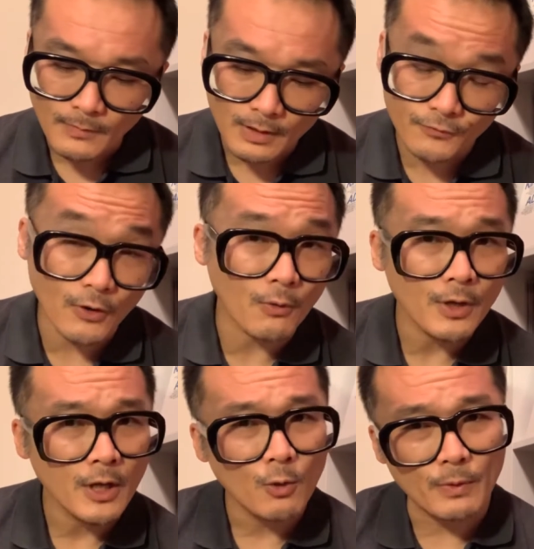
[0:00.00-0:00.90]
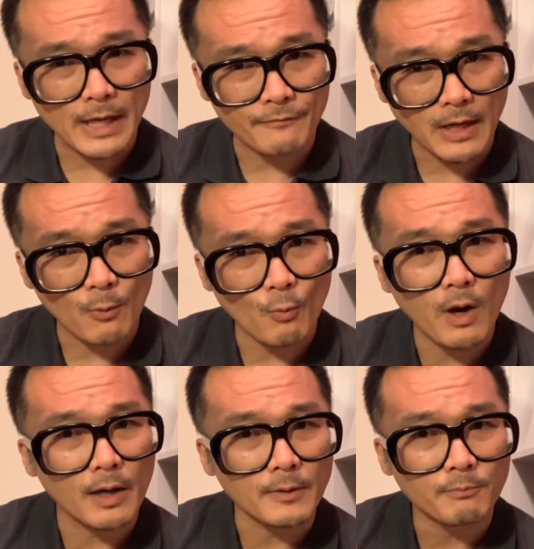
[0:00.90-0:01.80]
So we have not
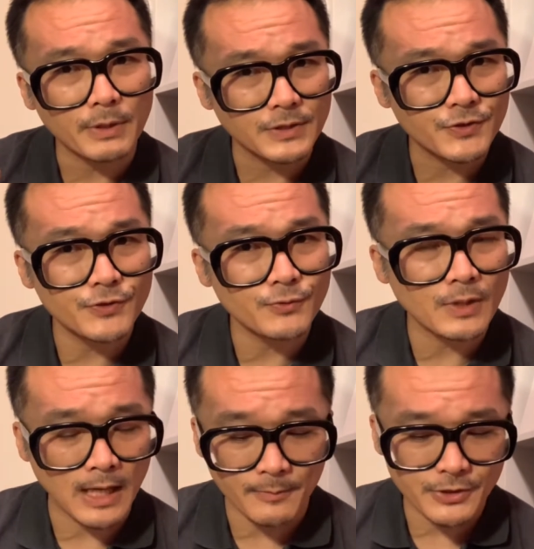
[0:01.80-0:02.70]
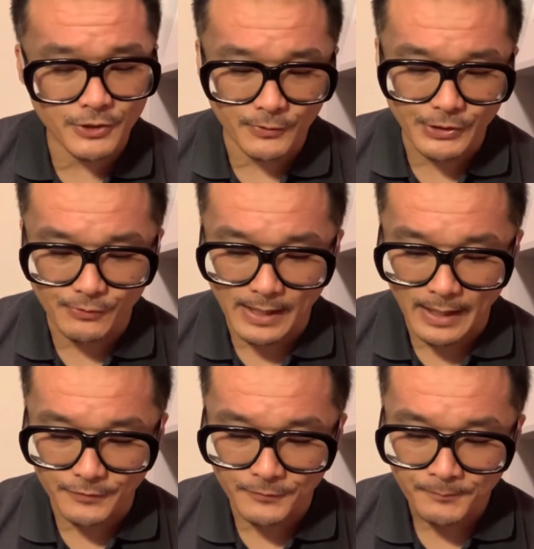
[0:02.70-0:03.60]
one, but two commentary
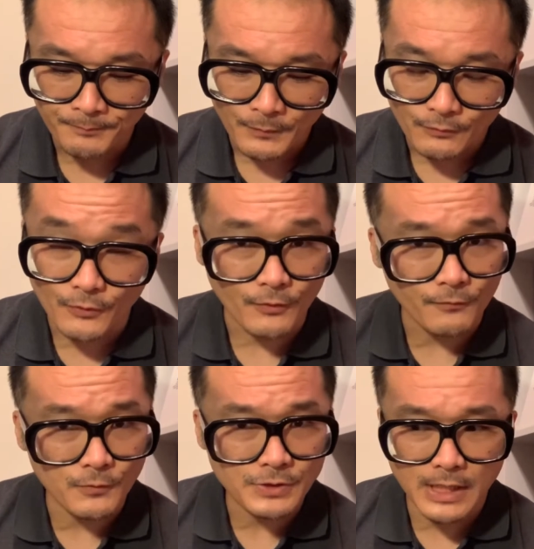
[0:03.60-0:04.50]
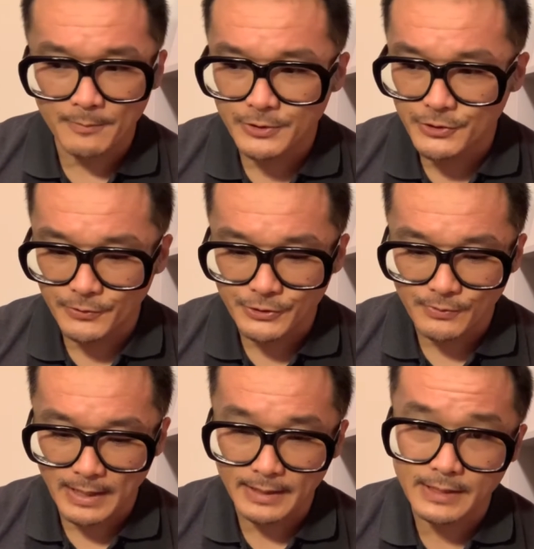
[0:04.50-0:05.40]
tracks. So the first commentary
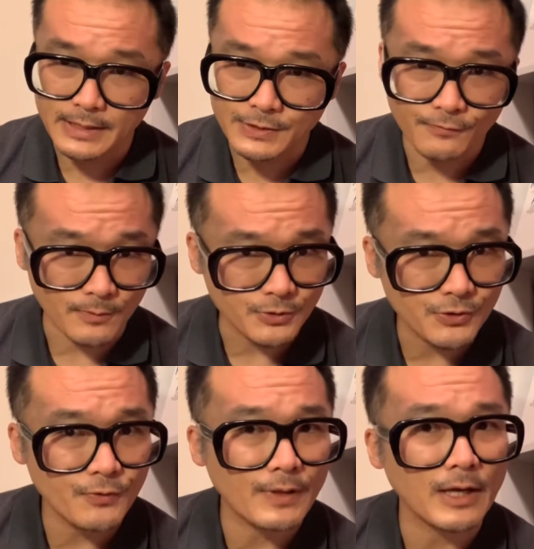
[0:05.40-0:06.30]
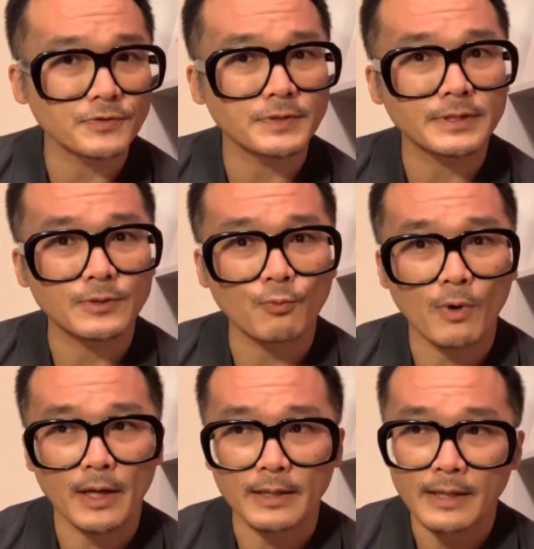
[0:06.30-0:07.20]
track is from
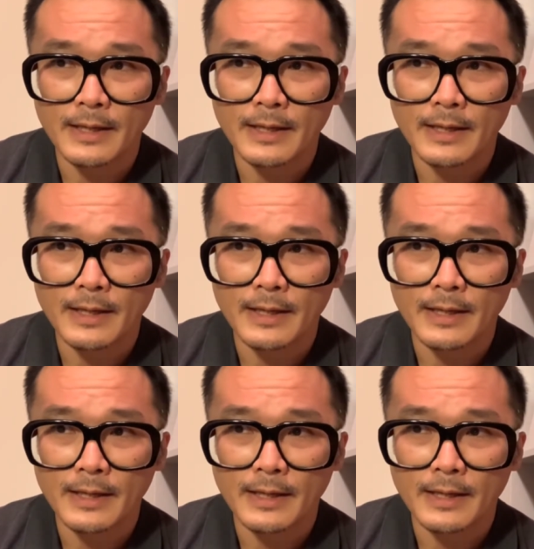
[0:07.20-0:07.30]
2001.